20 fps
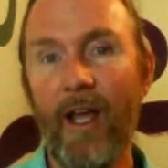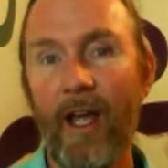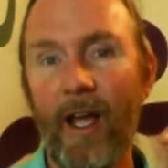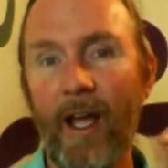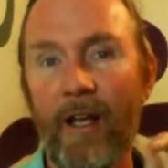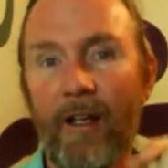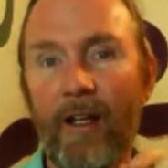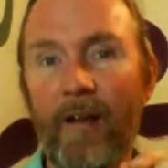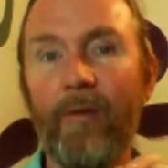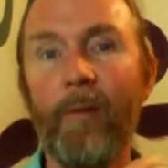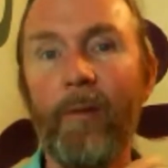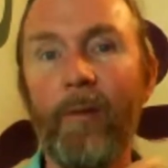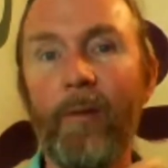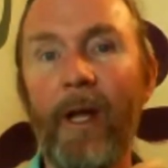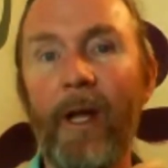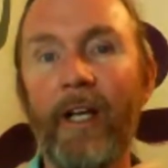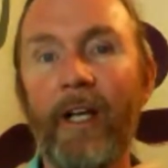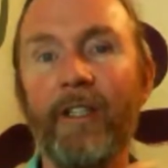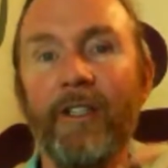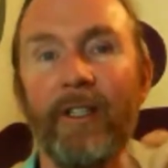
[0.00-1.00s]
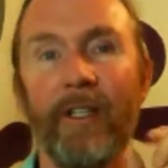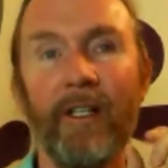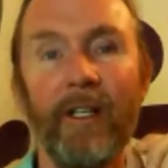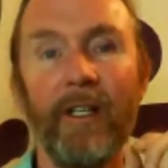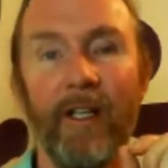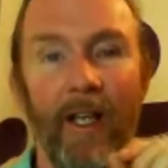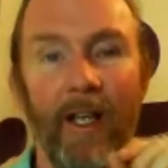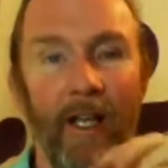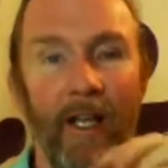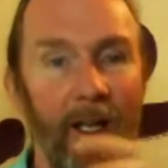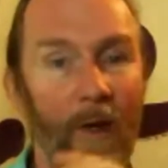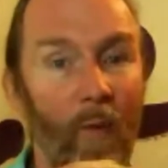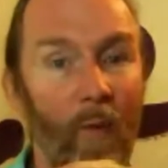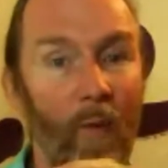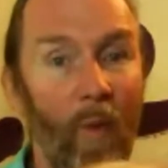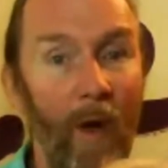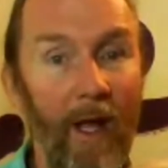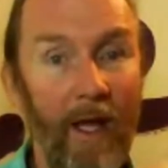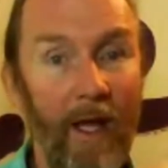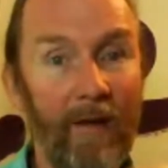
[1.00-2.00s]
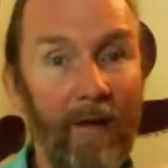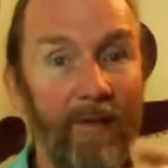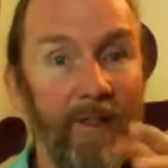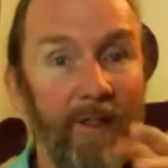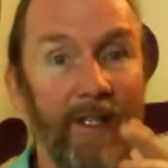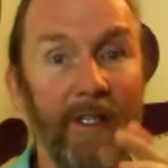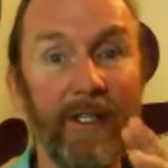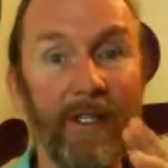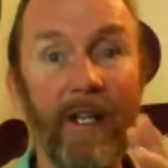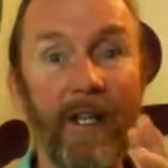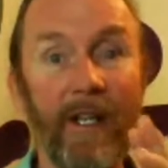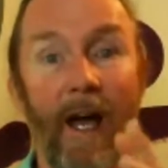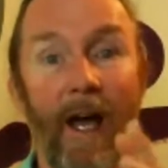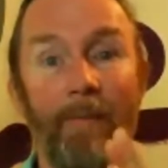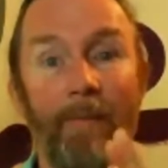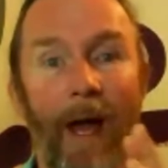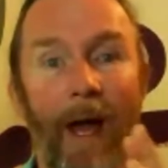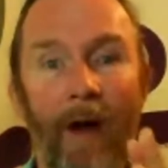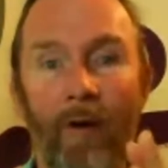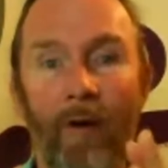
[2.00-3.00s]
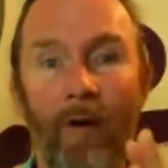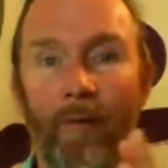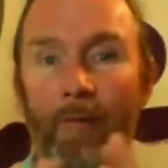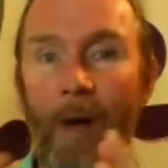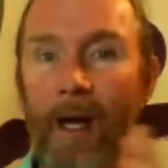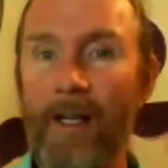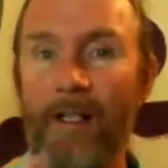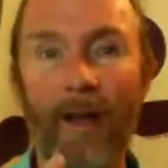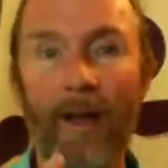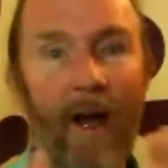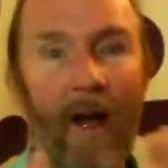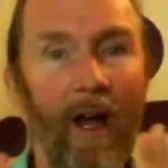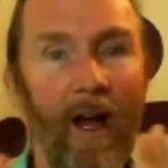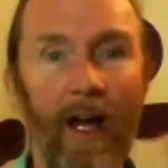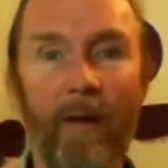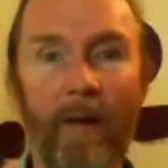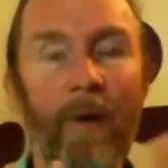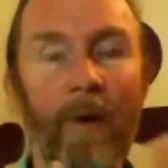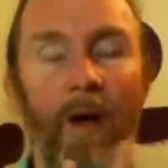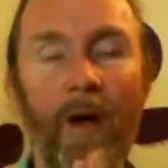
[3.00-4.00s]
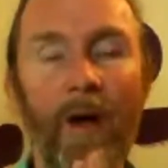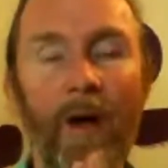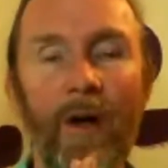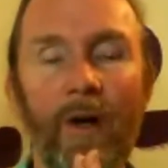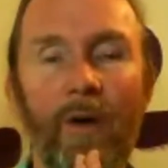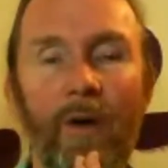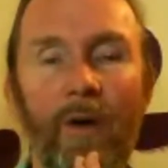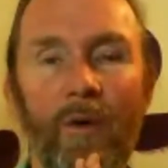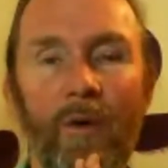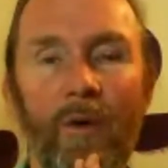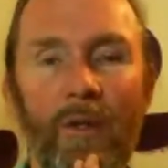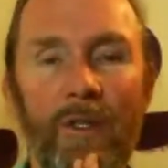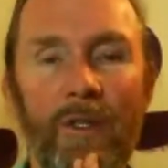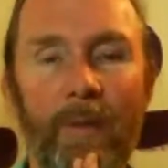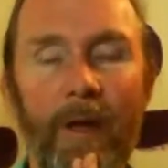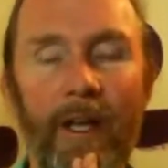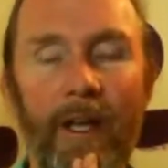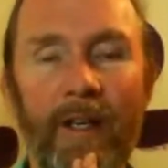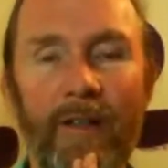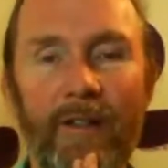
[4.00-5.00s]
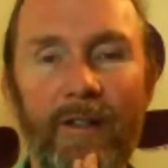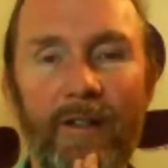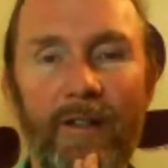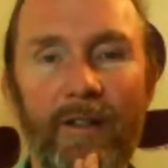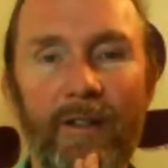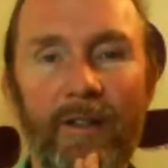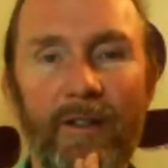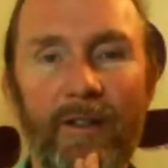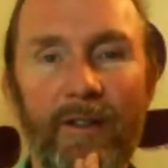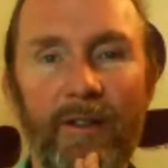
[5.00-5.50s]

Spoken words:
And information in waves is not bound by time or space.